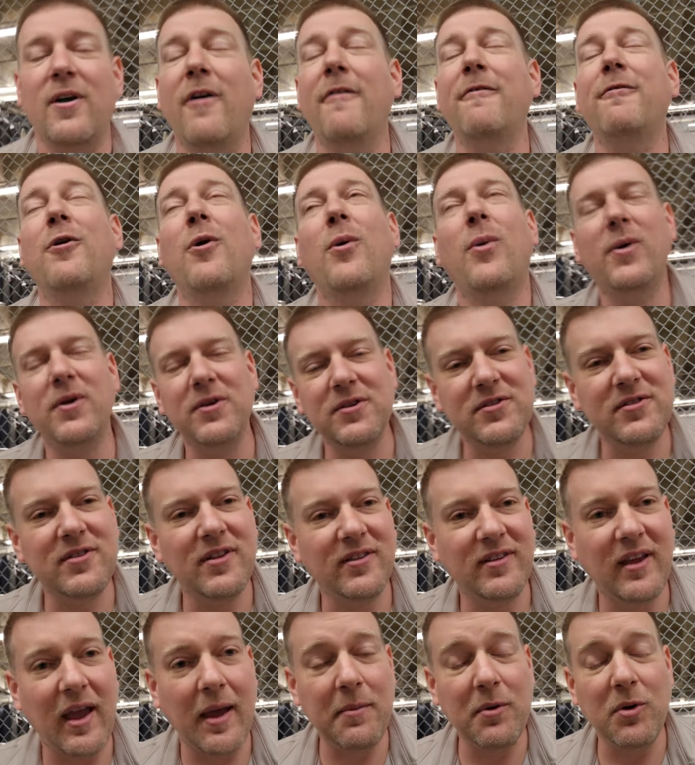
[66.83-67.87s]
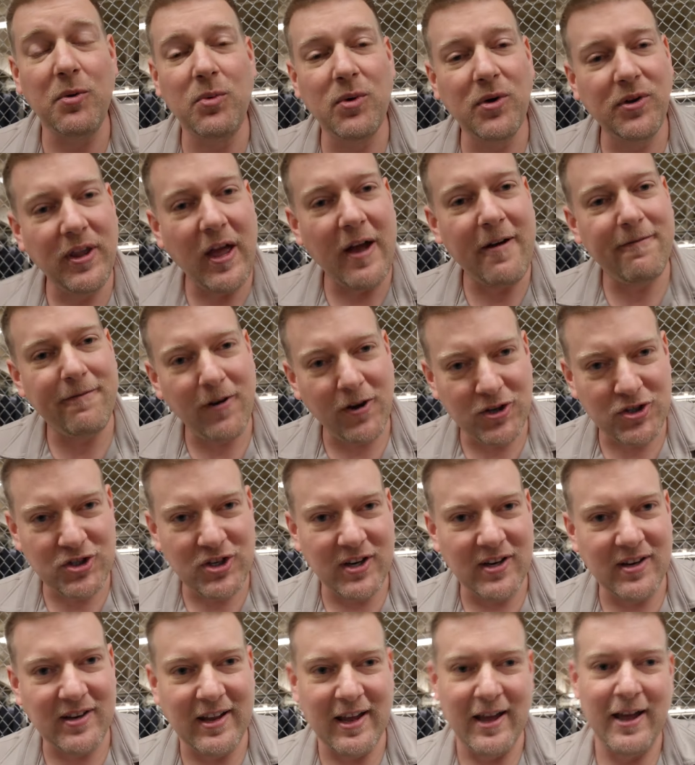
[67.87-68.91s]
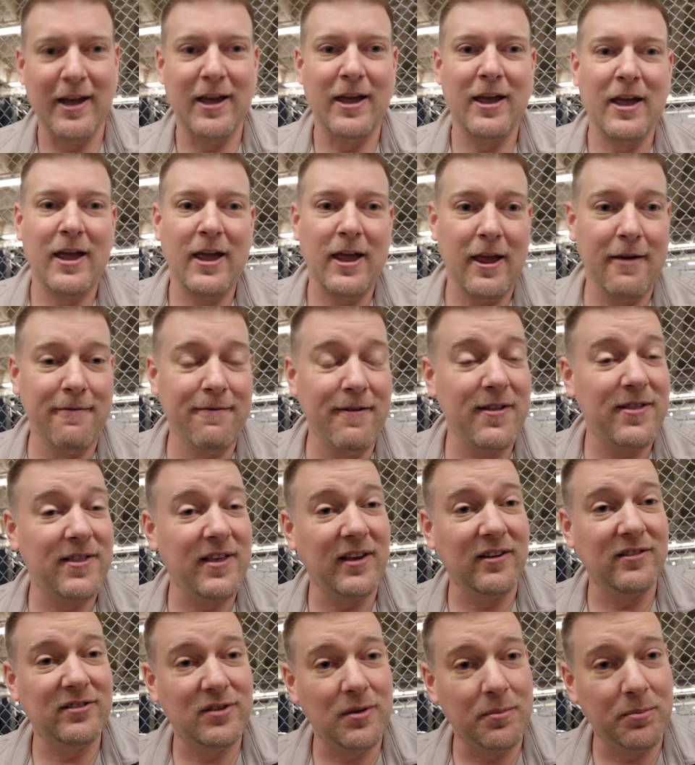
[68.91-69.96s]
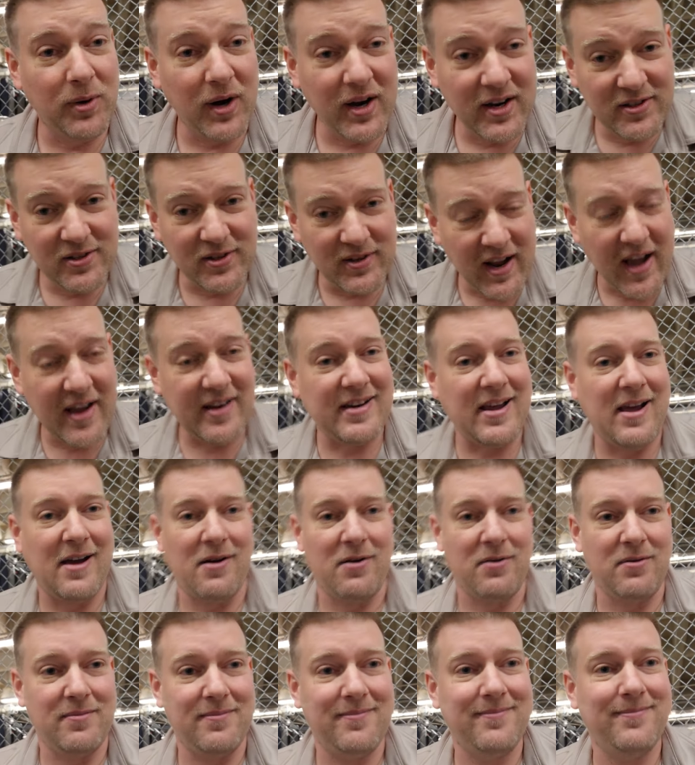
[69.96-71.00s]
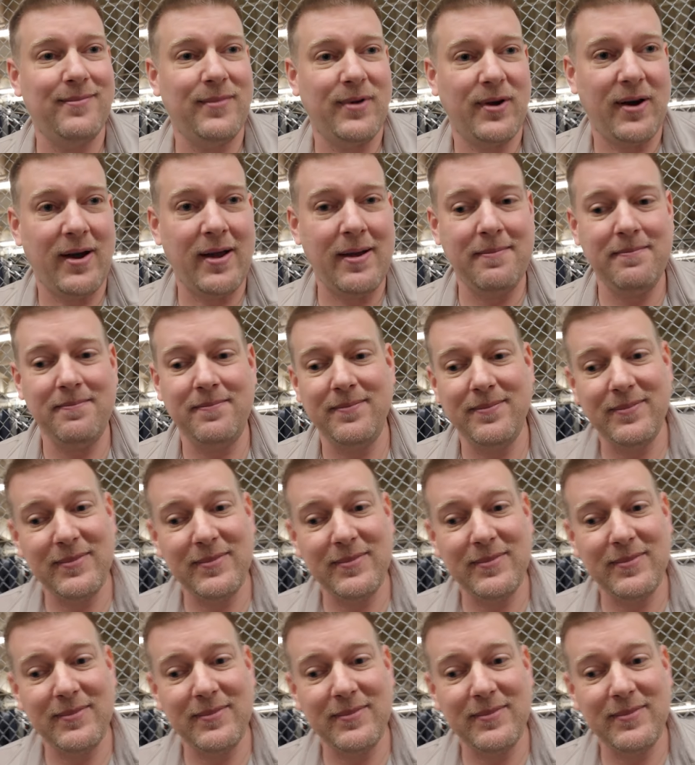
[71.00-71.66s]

Of course, the table will not function if it thinks the brakes are not down, all right?